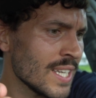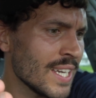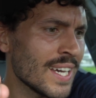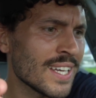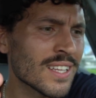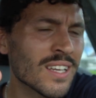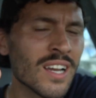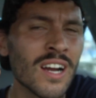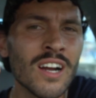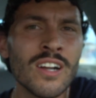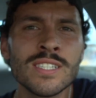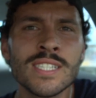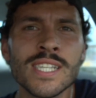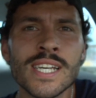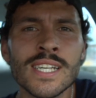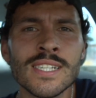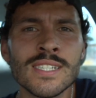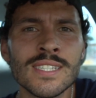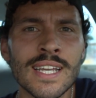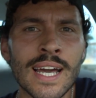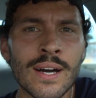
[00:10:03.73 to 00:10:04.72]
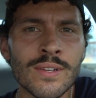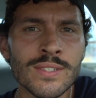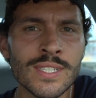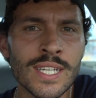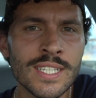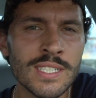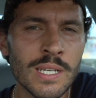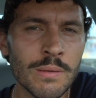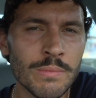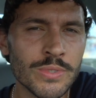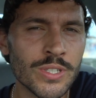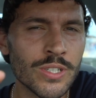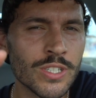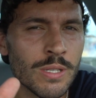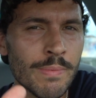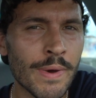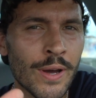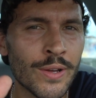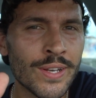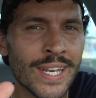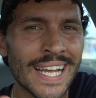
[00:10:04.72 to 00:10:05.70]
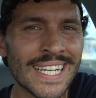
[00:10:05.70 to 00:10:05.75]
Yeah, the car says the outside temperature is
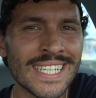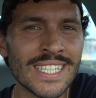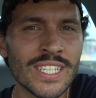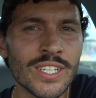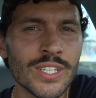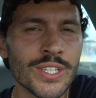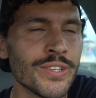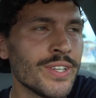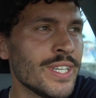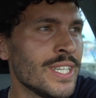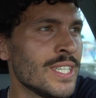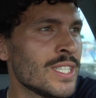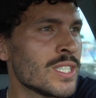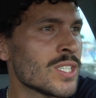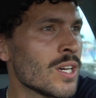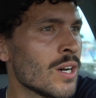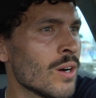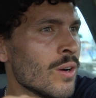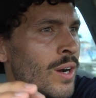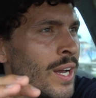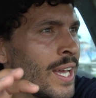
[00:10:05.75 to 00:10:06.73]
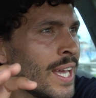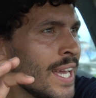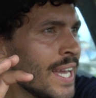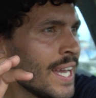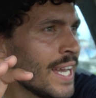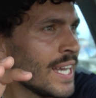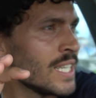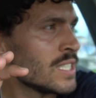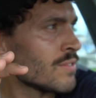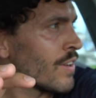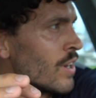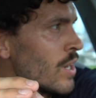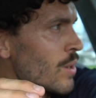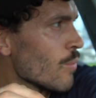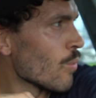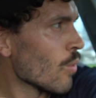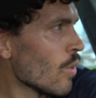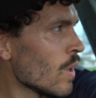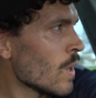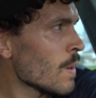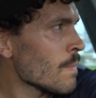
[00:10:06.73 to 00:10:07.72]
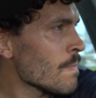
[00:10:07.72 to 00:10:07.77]
about 90 degrees, so it's very
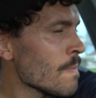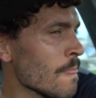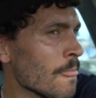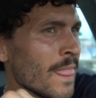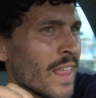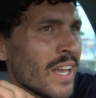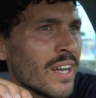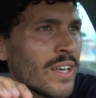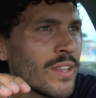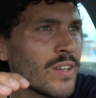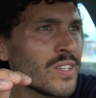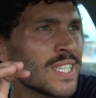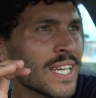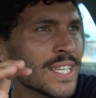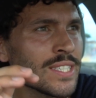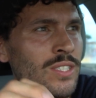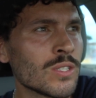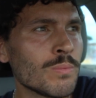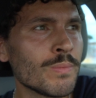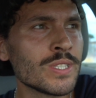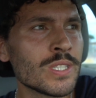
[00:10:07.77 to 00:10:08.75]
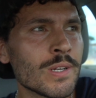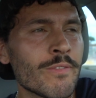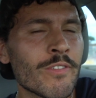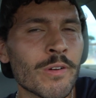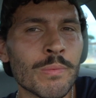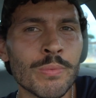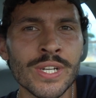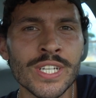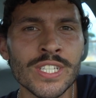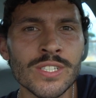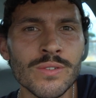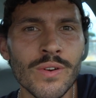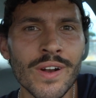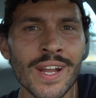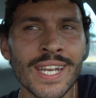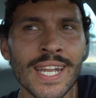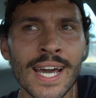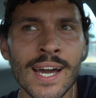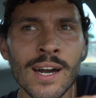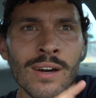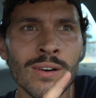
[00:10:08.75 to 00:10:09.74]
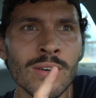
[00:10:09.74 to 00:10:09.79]
warm. There's not too much of a breeze right
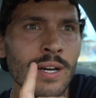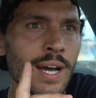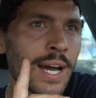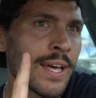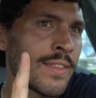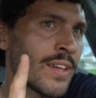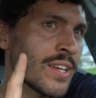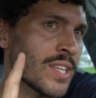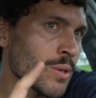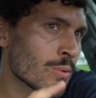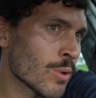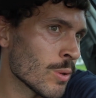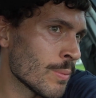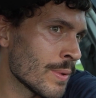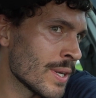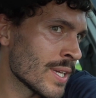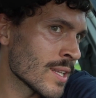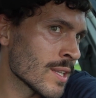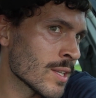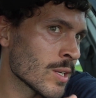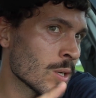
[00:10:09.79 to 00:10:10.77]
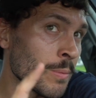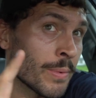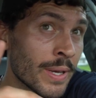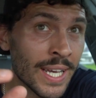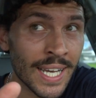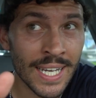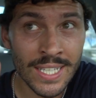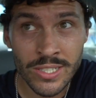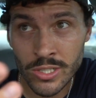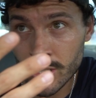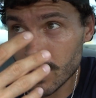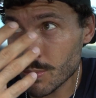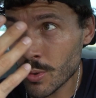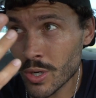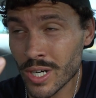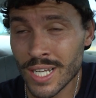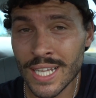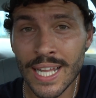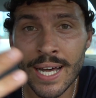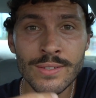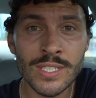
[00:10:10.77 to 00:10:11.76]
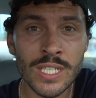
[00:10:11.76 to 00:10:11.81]
now. I think there will be in a little bit as there's more
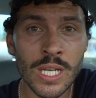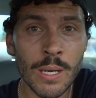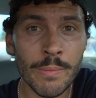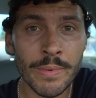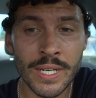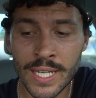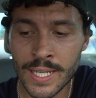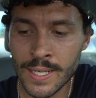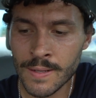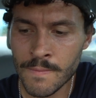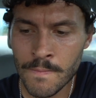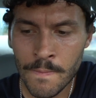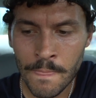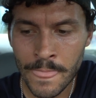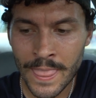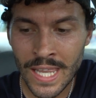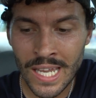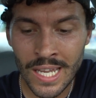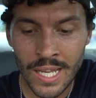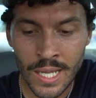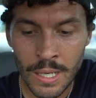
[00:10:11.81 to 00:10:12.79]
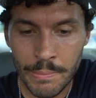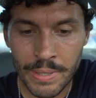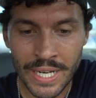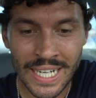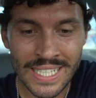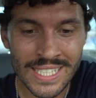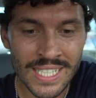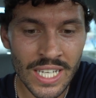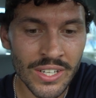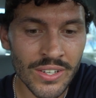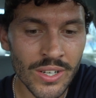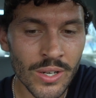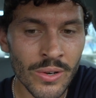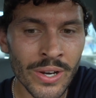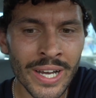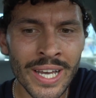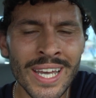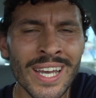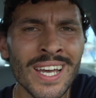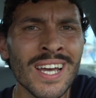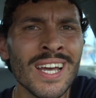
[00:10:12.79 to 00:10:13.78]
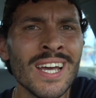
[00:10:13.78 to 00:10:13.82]
clouds coming in. But I said, you know
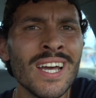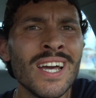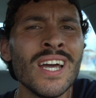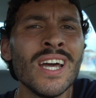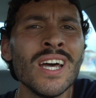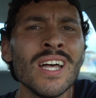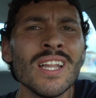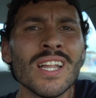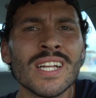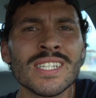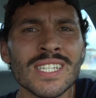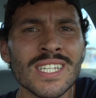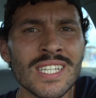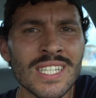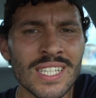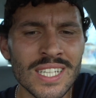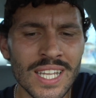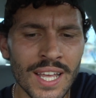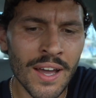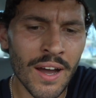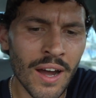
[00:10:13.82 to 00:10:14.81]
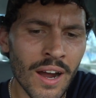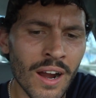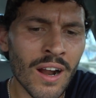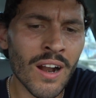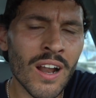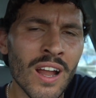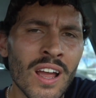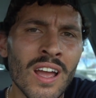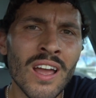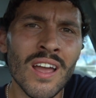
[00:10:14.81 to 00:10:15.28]
what? Let's get in the car.